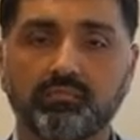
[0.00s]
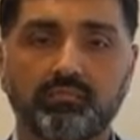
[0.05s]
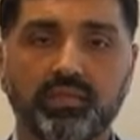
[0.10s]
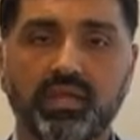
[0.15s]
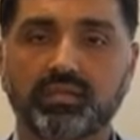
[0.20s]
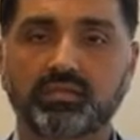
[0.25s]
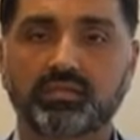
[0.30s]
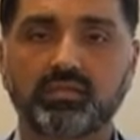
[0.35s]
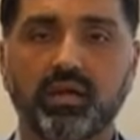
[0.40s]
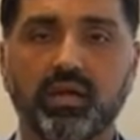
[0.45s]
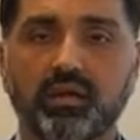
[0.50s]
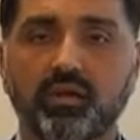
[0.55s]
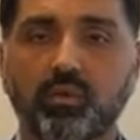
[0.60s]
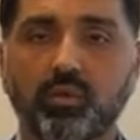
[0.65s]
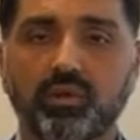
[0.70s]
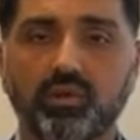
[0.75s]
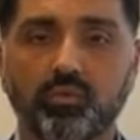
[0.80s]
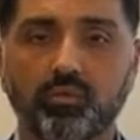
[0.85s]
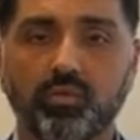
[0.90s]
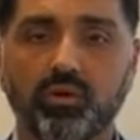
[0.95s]
that's not
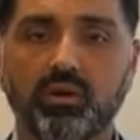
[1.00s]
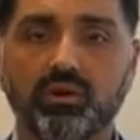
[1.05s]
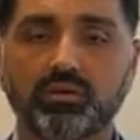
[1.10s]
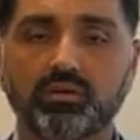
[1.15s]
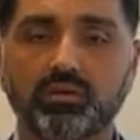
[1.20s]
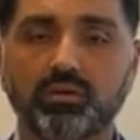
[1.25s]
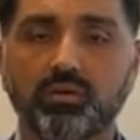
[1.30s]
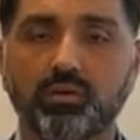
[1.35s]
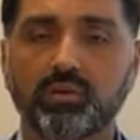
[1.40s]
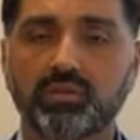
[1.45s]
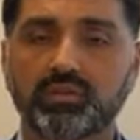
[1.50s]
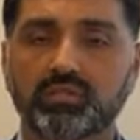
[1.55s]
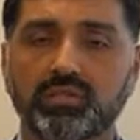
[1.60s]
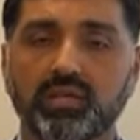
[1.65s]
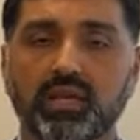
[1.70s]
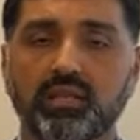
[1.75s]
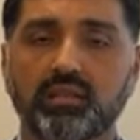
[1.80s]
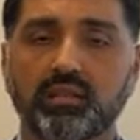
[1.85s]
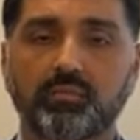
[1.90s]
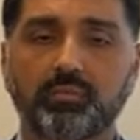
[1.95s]
going to work to go
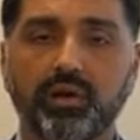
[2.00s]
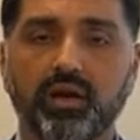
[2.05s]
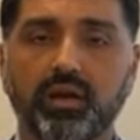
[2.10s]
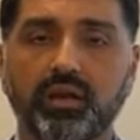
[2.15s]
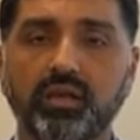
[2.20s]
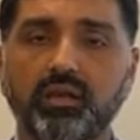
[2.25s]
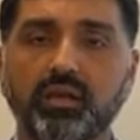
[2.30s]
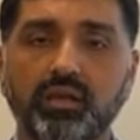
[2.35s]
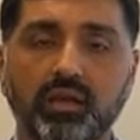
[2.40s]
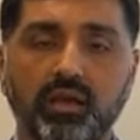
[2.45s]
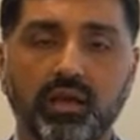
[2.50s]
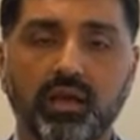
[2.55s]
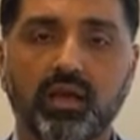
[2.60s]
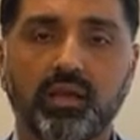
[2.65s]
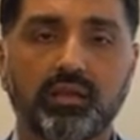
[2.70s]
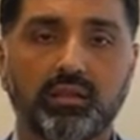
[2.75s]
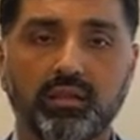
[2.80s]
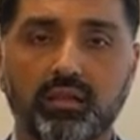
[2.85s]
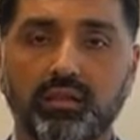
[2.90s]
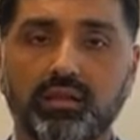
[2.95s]
inside the body.
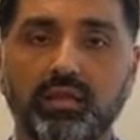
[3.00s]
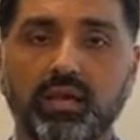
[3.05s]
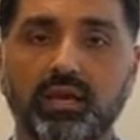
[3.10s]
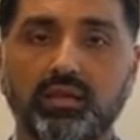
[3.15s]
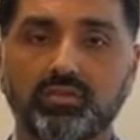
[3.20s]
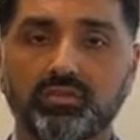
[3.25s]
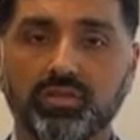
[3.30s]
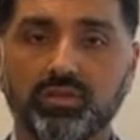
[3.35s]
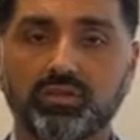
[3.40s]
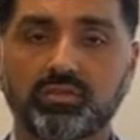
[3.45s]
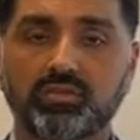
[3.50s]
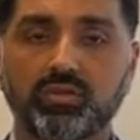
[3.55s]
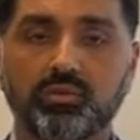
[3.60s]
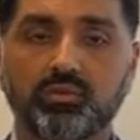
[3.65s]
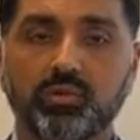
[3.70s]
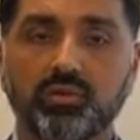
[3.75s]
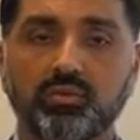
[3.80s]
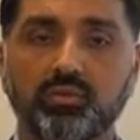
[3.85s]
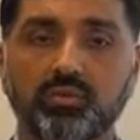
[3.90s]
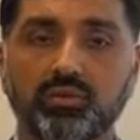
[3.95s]
And in that juncture,
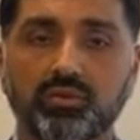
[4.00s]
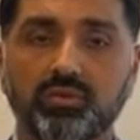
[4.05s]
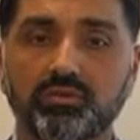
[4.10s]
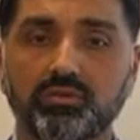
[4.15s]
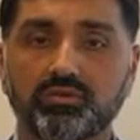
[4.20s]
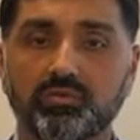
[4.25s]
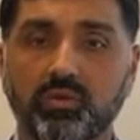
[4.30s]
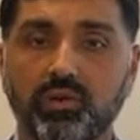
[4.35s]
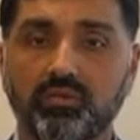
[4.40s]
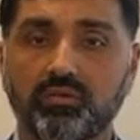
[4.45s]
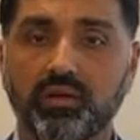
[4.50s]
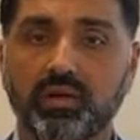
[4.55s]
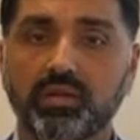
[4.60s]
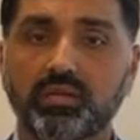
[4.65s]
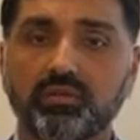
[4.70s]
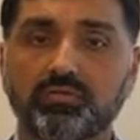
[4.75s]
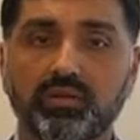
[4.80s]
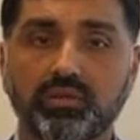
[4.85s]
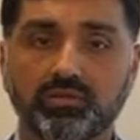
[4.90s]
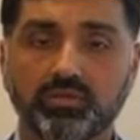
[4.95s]
we will use one of our
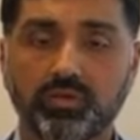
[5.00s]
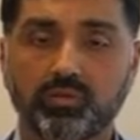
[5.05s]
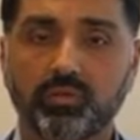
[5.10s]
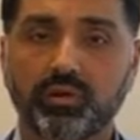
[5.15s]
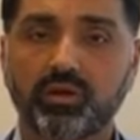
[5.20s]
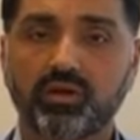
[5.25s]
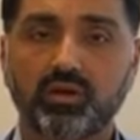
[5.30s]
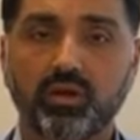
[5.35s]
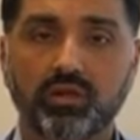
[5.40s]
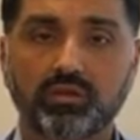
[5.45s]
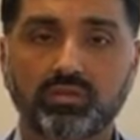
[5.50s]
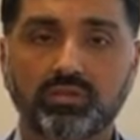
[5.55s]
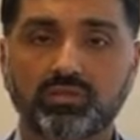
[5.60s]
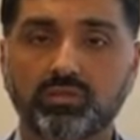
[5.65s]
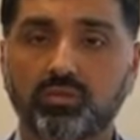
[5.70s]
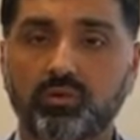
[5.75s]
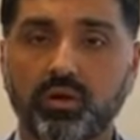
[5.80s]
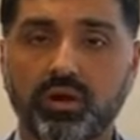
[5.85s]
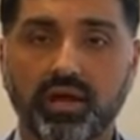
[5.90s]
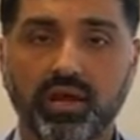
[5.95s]
interventional radiologists
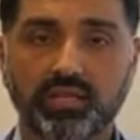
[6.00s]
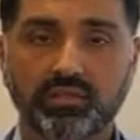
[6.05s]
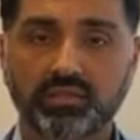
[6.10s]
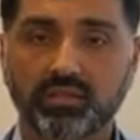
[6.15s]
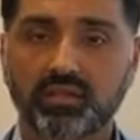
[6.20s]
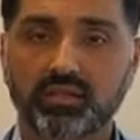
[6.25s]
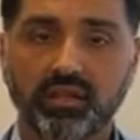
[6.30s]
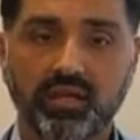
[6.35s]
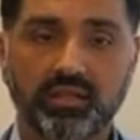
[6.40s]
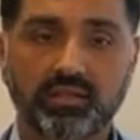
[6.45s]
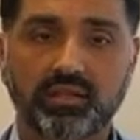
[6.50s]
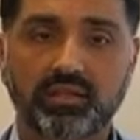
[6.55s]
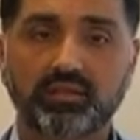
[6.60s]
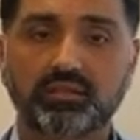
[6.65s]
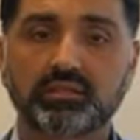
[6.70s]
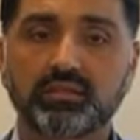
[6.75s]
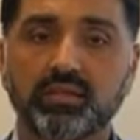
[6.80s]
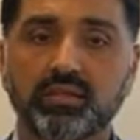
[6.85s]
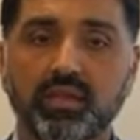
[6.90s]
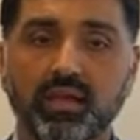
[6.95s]
who are excellent at
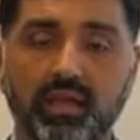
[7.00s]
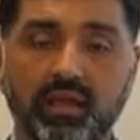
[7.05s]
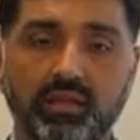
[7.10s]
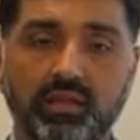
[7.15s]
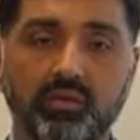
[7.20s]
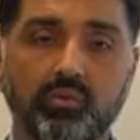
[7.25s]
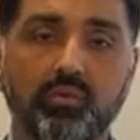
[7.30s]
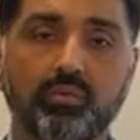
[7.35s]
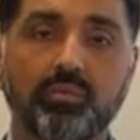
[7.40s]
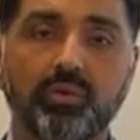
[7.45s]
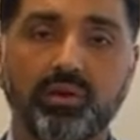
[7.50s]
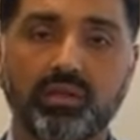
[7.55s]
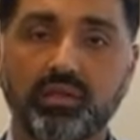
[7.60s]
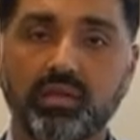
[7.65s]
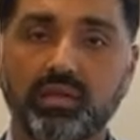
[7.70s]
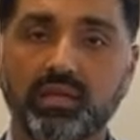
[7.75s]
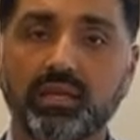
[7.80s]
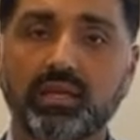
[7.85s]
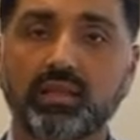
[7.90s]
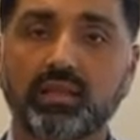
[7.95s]
this, and they will put
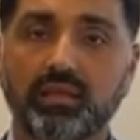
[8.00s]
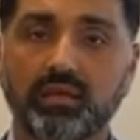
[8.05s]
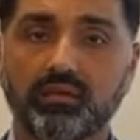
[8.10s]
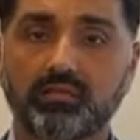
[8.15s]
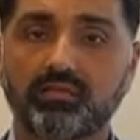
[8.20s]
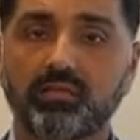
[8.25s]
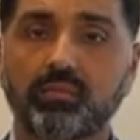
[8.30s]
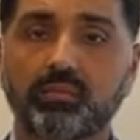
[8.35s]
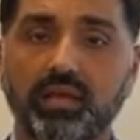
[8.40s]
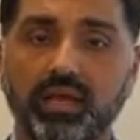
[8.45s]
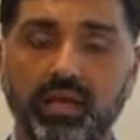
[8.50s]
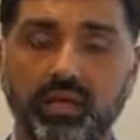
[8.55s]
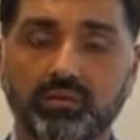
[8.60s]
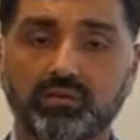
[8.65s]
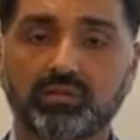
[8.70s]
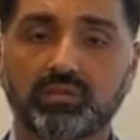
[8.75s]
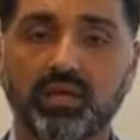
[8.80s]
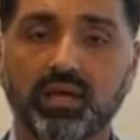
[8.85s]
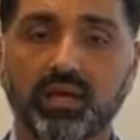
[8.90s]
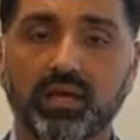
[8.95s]
the needle in from the
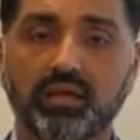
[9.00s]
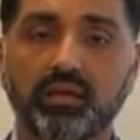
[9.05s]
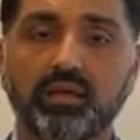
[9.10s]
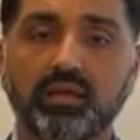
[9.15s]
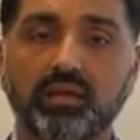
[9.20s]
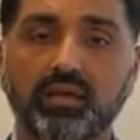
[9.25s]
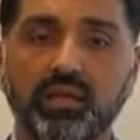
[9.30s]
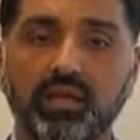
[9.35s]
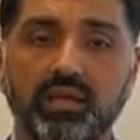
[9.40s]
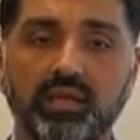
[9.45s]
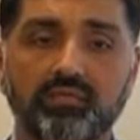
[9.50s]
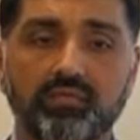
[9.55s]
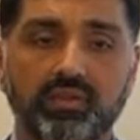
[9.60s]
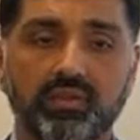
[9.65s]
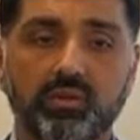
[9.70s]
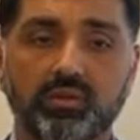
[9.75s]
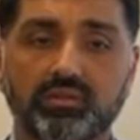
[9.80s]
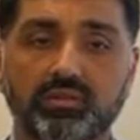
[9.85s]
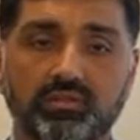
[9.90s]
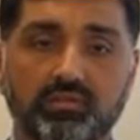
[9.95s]
outside. Even
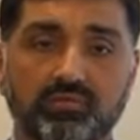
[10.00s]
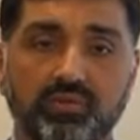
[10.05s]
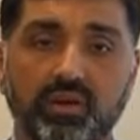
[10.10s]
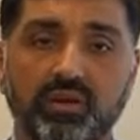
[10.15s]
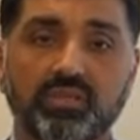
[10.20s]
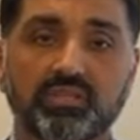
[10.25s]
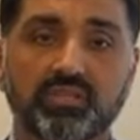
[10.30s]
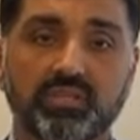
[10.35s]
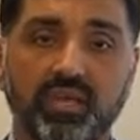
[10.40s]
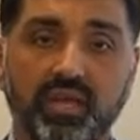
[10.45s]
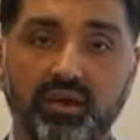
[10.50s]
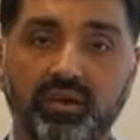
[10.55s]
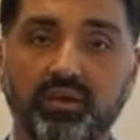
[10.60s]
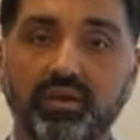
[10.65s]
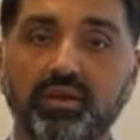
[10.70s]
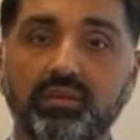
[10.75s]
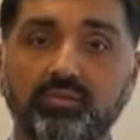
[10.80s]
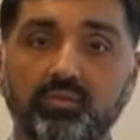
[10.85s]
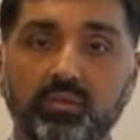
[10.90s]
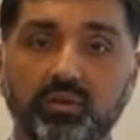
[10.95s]
though it's very
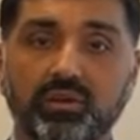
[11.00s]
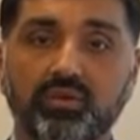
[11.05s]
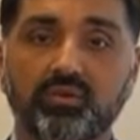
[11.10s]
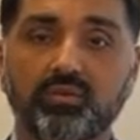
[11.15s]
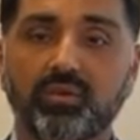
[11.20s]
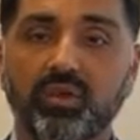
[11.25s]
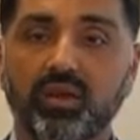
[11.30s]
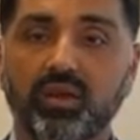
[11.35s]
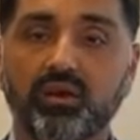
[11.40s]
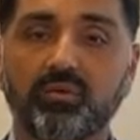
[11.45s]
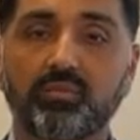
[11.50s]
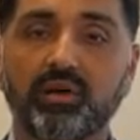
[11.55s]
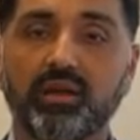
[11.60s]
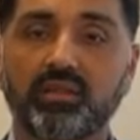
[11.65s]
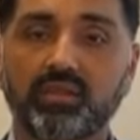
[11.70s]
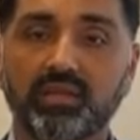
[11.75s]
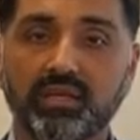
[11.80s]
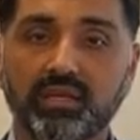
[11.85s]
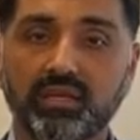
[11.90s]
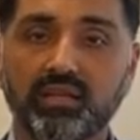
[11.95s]
scary when you hear
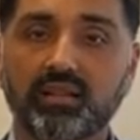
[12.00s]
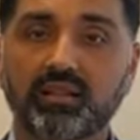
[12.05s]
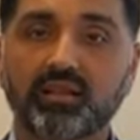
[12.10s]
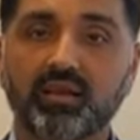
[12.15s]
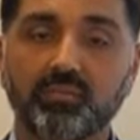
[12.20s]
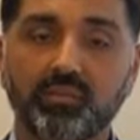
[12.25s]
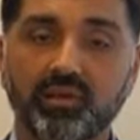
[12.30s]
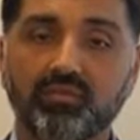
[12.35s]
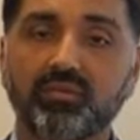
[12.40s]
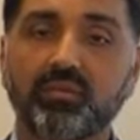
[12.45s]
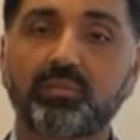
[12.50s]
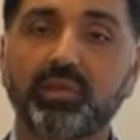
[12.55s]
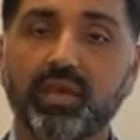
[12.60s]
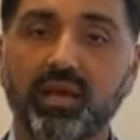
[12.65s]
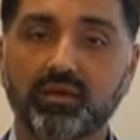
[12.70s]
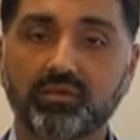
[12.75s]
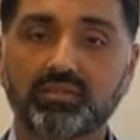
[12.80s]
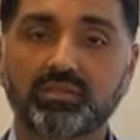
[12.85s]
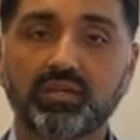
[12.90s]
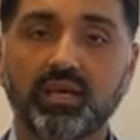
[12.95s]
about the needle coming from the
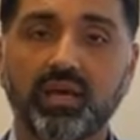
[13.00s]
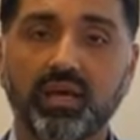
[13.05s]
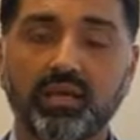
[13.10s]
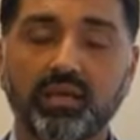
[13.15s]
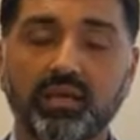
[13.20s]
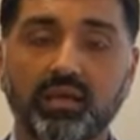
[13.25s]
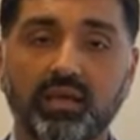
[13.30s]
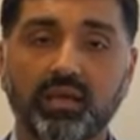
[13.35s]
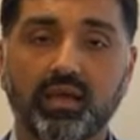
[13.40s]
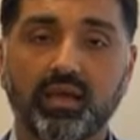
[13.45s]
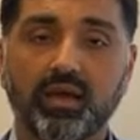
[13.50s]
outside,